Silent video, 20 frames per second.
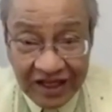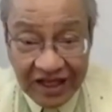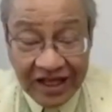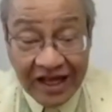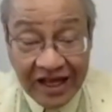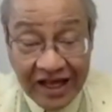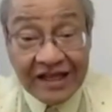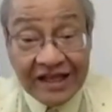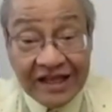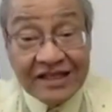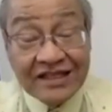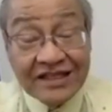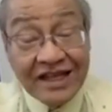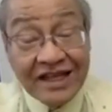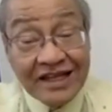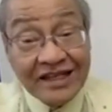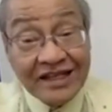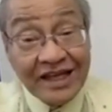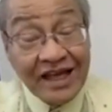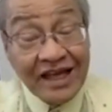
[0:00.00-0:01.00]
And then
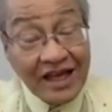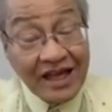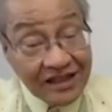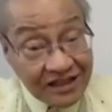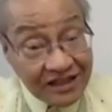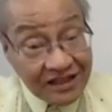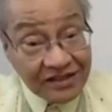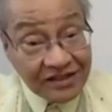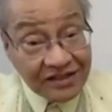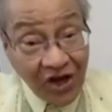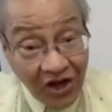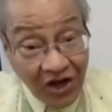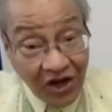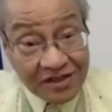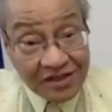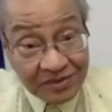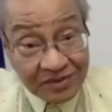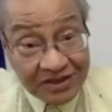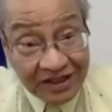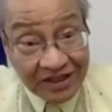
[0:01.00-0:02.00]
they had this
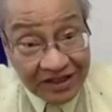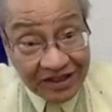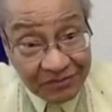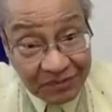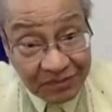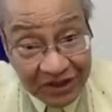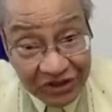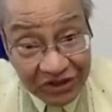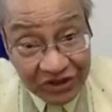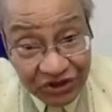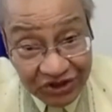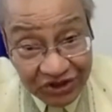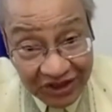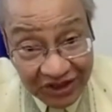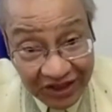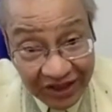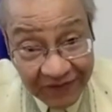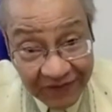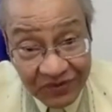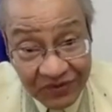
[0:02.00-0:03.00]
hospital in
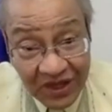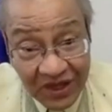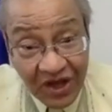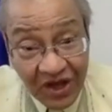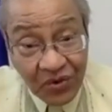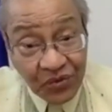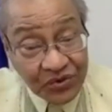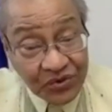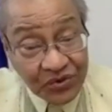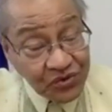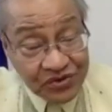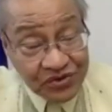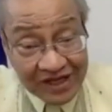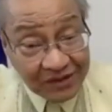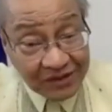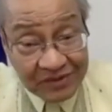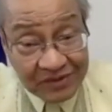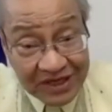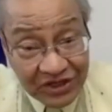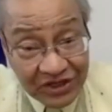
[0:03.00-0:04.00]
Beijing, which was not
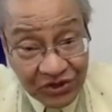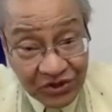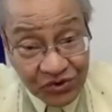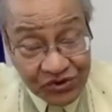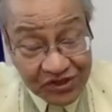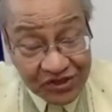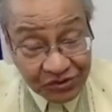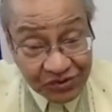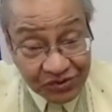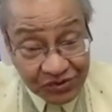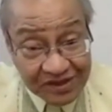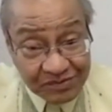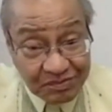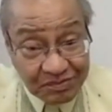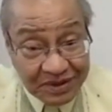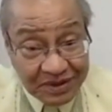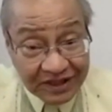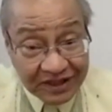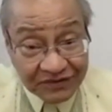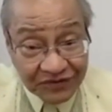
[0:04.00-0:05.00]
being used. It was
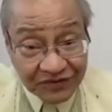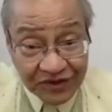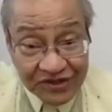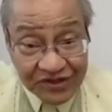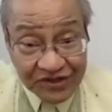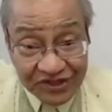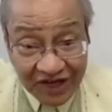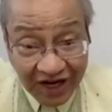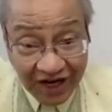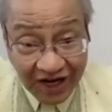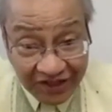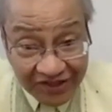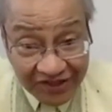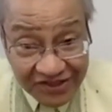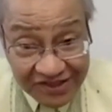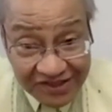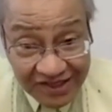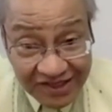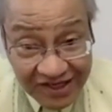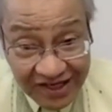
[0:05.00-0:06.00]
built for SARS.
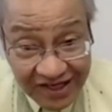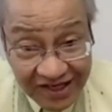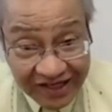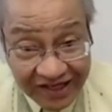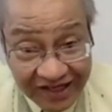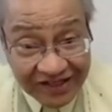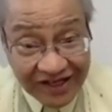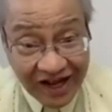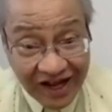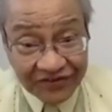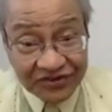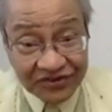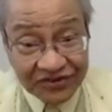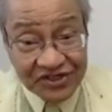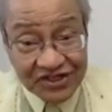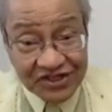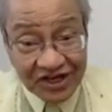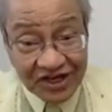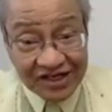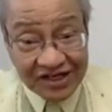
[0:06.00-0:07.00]
And after
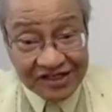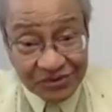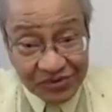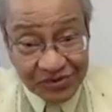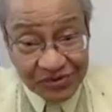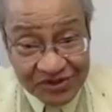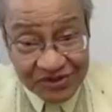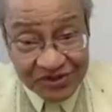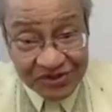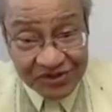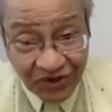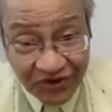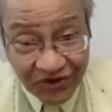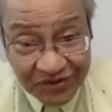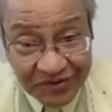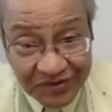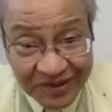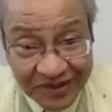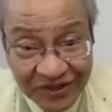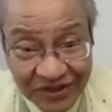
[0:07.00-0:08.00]
SARS, it was no
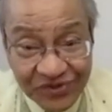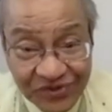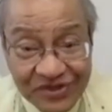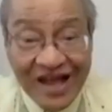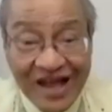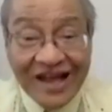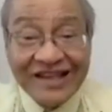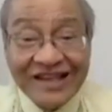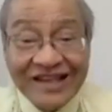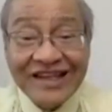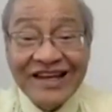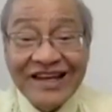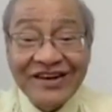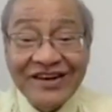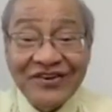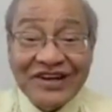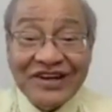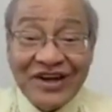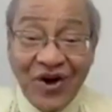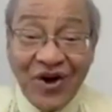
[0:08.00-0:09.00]
longer being used. They
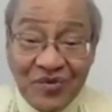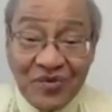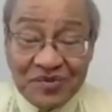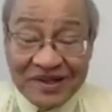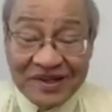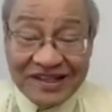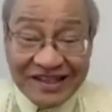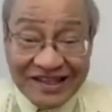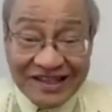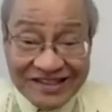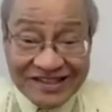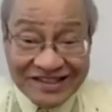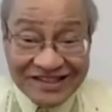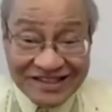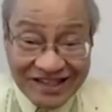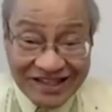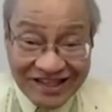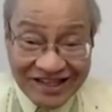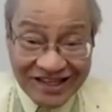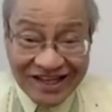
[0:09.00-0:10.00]
reopened this.
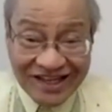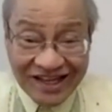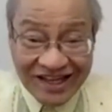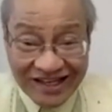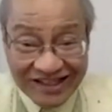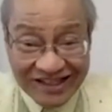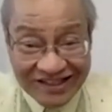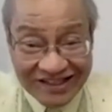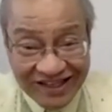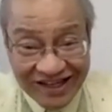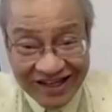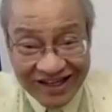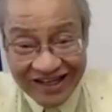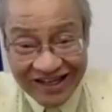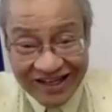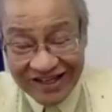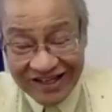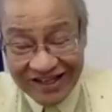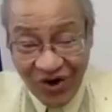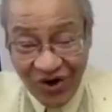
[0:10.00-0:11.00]
And again,
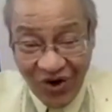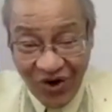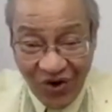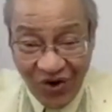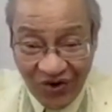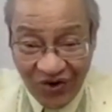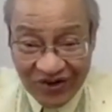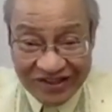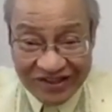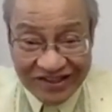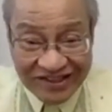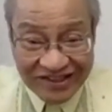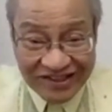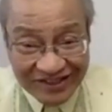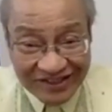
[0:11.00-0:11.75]
all the,